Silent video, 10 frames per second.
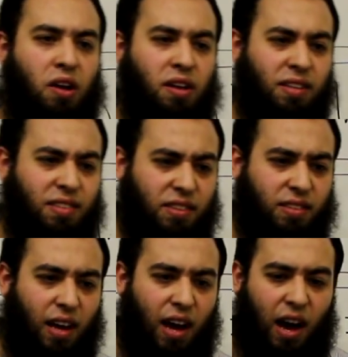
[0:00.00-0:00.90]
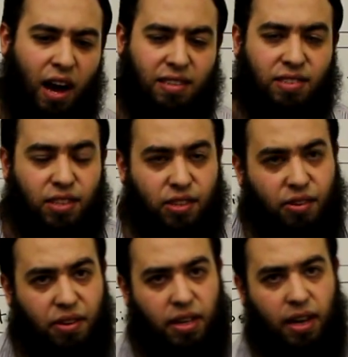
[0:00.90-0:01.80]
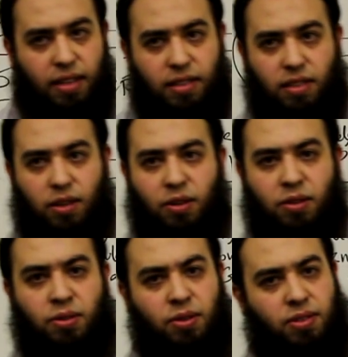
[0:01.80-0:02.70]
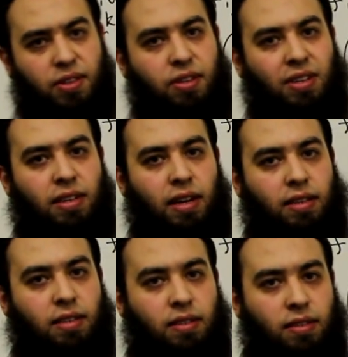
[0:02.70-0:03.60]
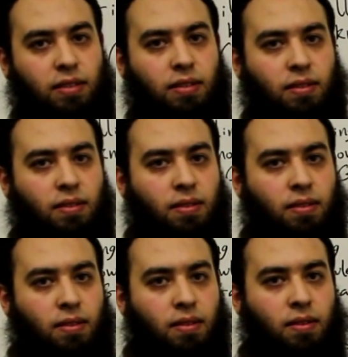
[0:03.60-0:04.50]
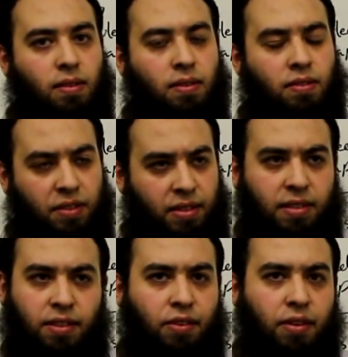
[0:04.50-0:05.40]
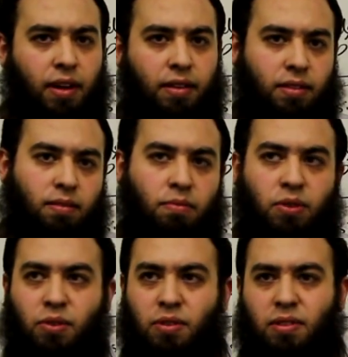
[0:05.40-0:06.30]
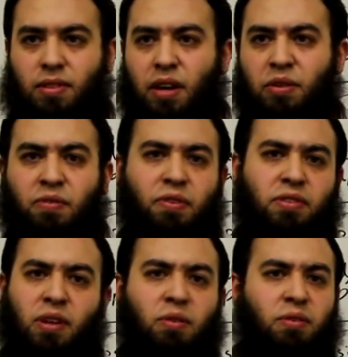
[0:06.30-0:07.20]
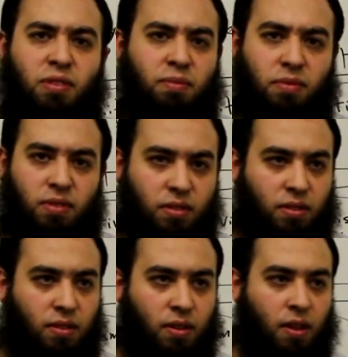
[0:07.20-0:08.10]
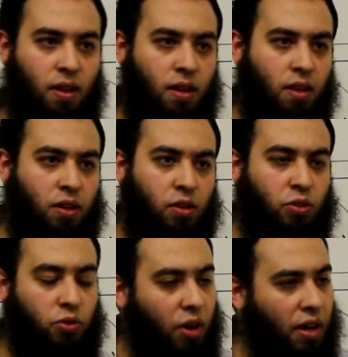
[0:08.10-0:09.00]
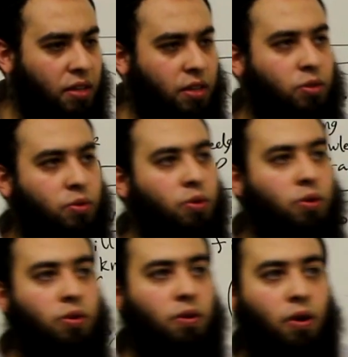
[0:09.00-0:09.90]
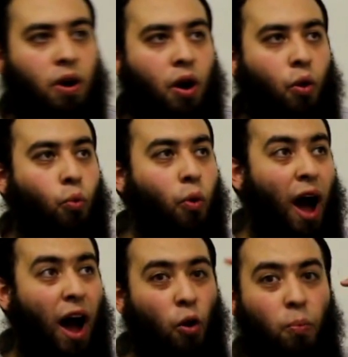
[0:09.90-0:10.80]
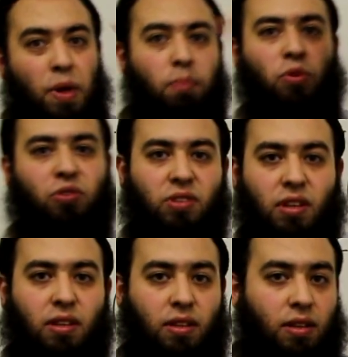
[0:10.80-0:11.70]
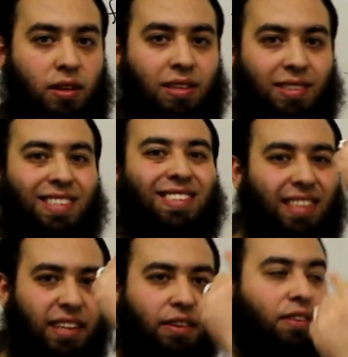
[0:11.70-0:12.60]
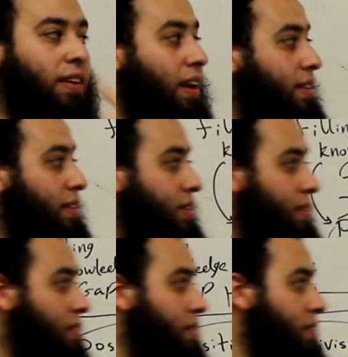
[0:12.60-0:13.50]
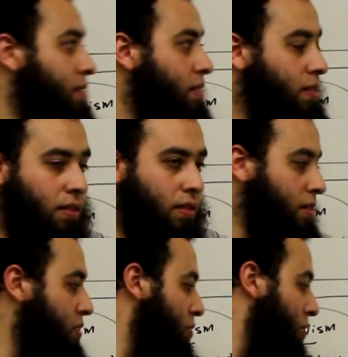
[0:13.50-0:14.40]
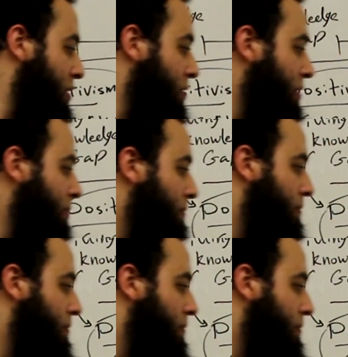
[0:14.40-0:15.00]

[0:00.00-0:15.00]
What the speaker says: is it a single reality or no single reality? There is a single reality, because this is a universal concept. So I need to know how people think in this single reality. So here,